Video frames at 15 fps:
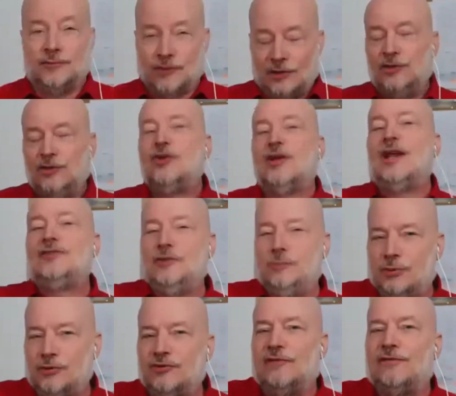so you can actually
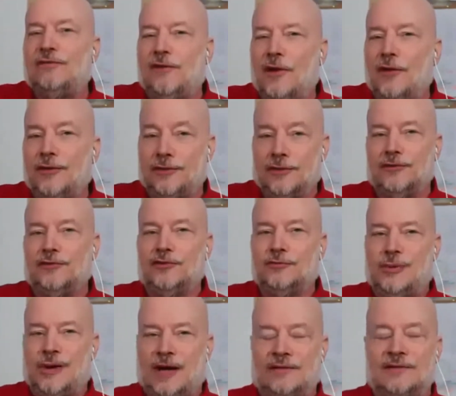push it further than just
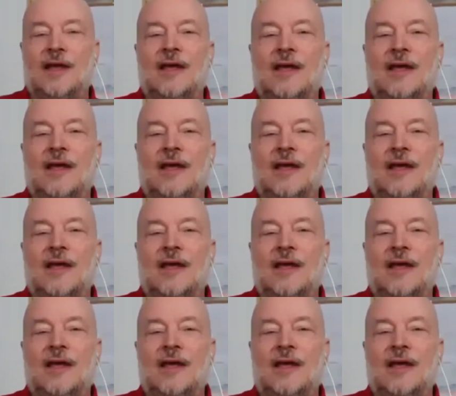brands.